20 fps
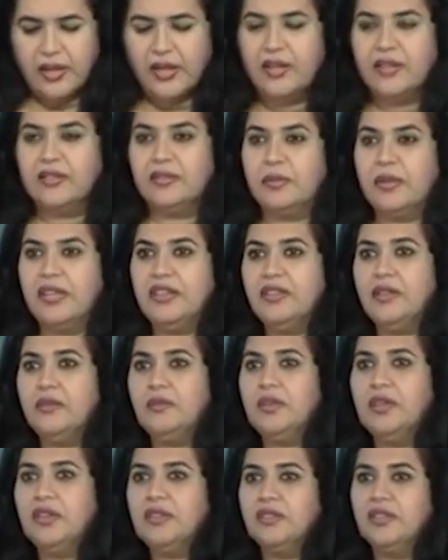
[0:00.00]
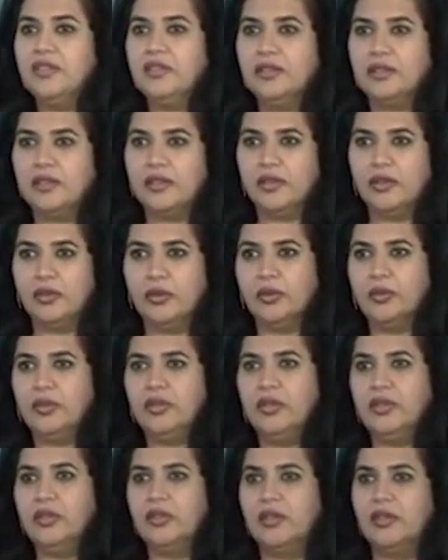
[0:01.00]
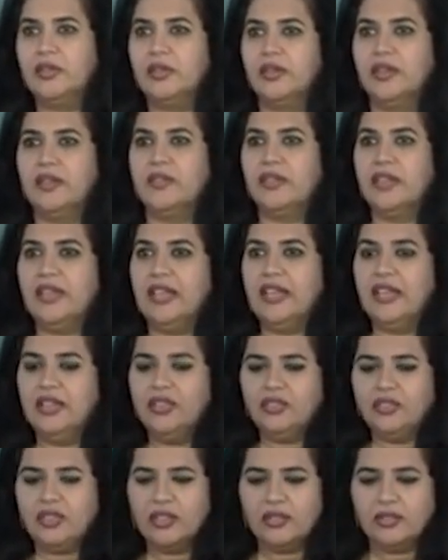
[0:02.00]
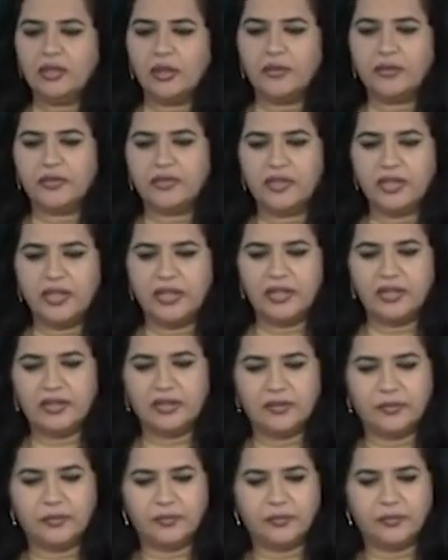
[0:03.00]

His major works include The Angels of Sin,